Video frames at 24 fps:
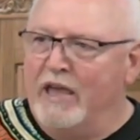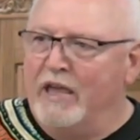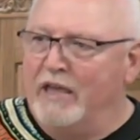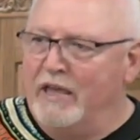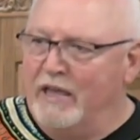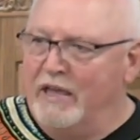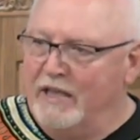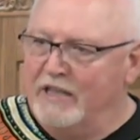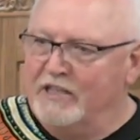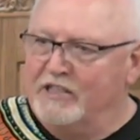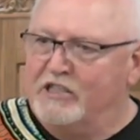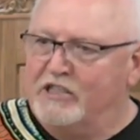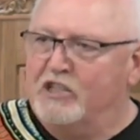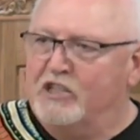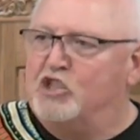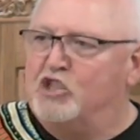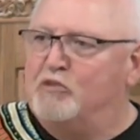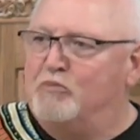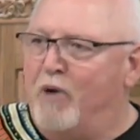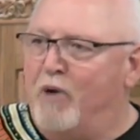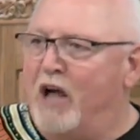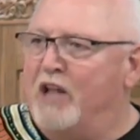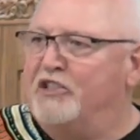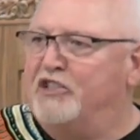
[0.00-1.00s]
is the
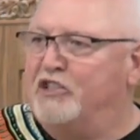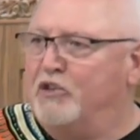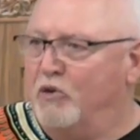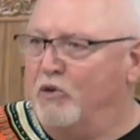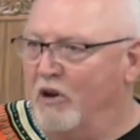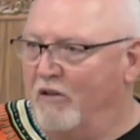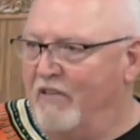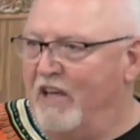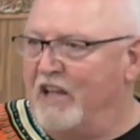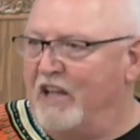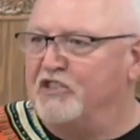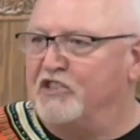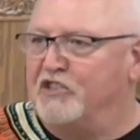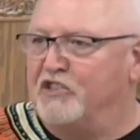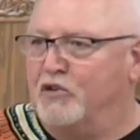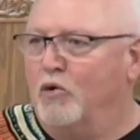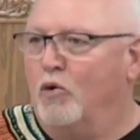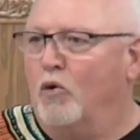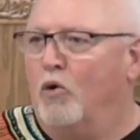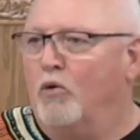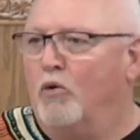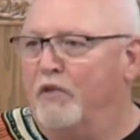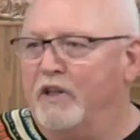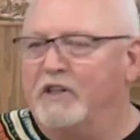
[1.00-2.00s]
sponsor of that
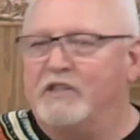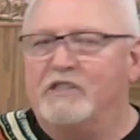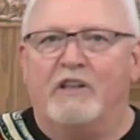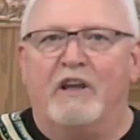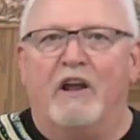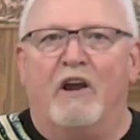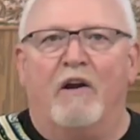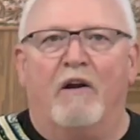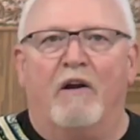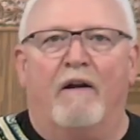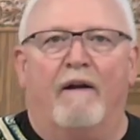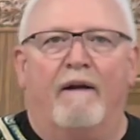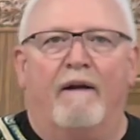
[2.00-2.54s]
school that's there.